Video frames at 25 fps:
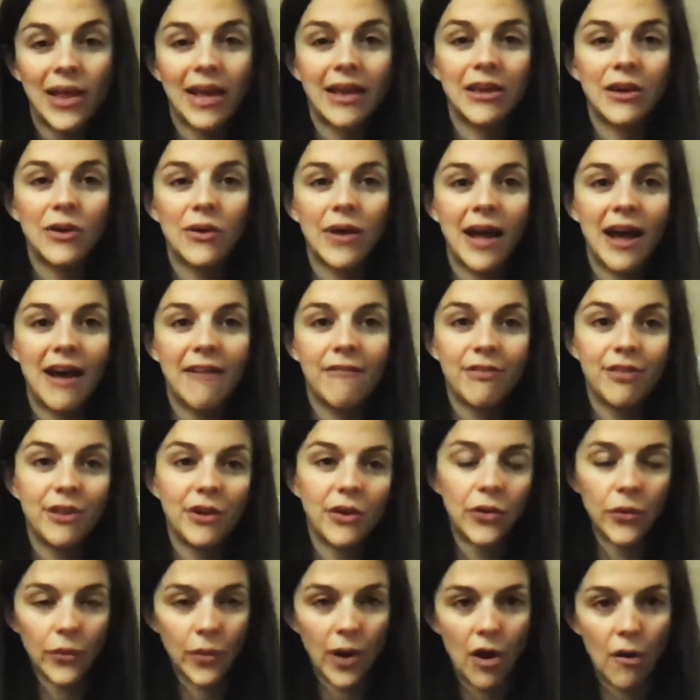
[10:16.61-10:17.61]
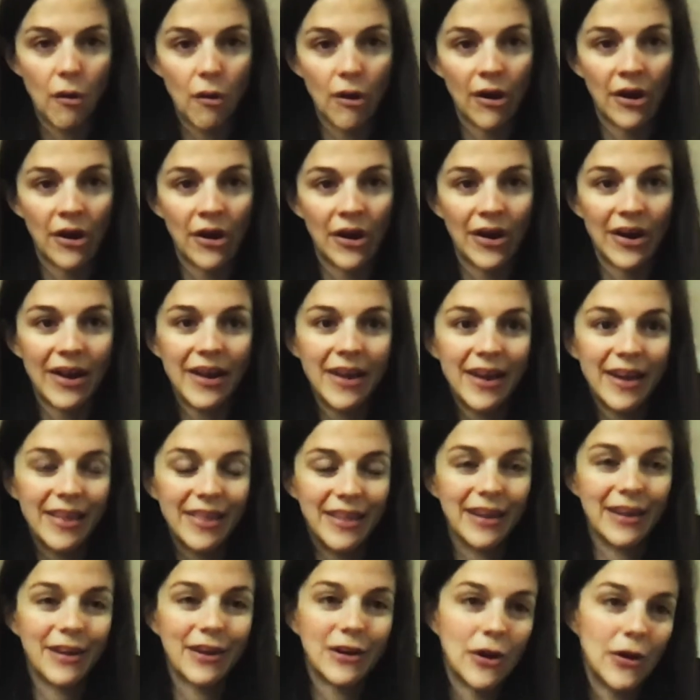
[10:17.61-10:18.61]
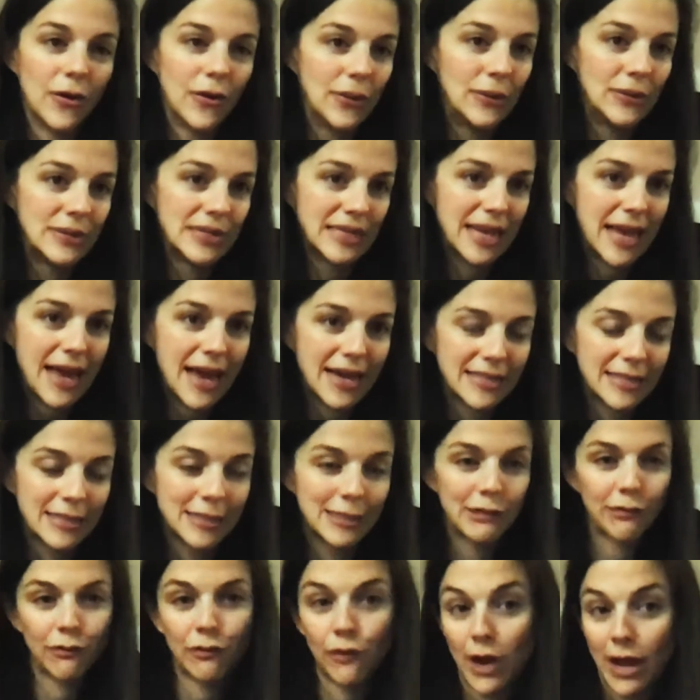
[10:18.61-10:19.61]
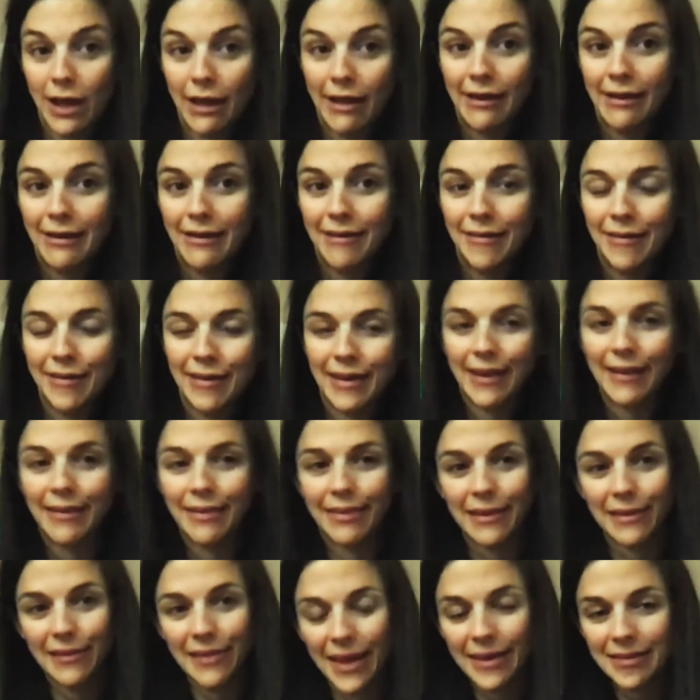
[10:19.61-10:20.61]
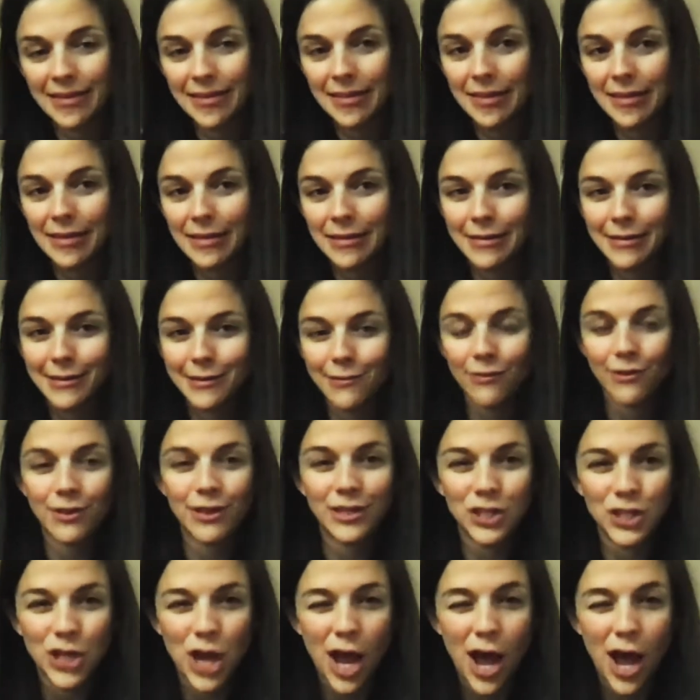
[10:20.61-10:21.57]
Like you'll have the grower that goes and has his friend get the license for the